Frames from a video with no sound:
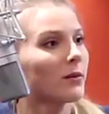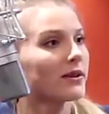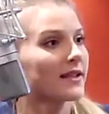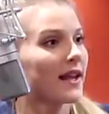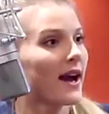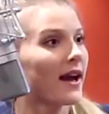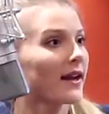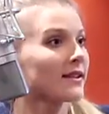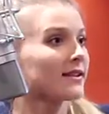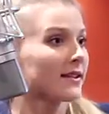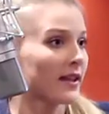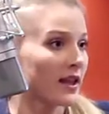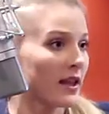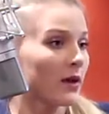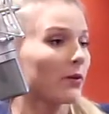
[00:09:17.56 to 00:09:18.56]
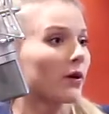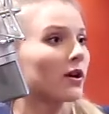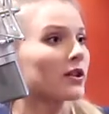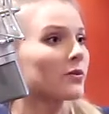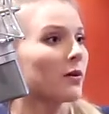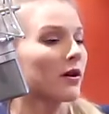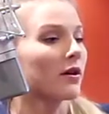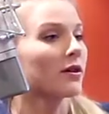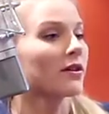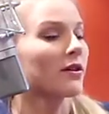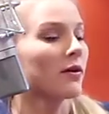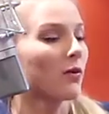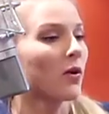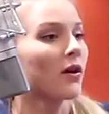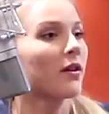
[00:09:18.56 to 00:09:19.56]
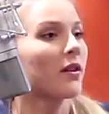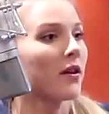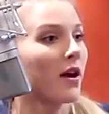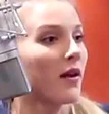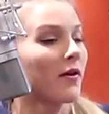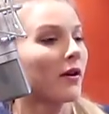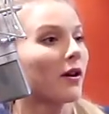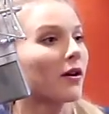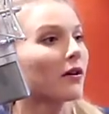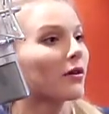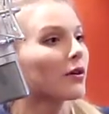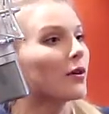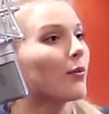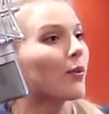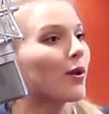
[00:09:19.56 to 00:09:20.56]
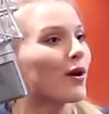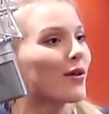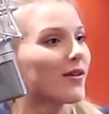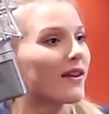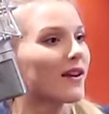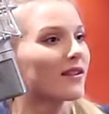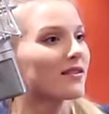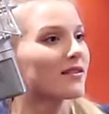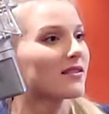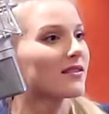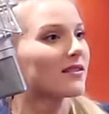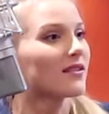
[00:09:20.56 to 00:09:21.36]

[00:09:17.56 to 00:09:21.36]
besides the keywords, what are the other important things?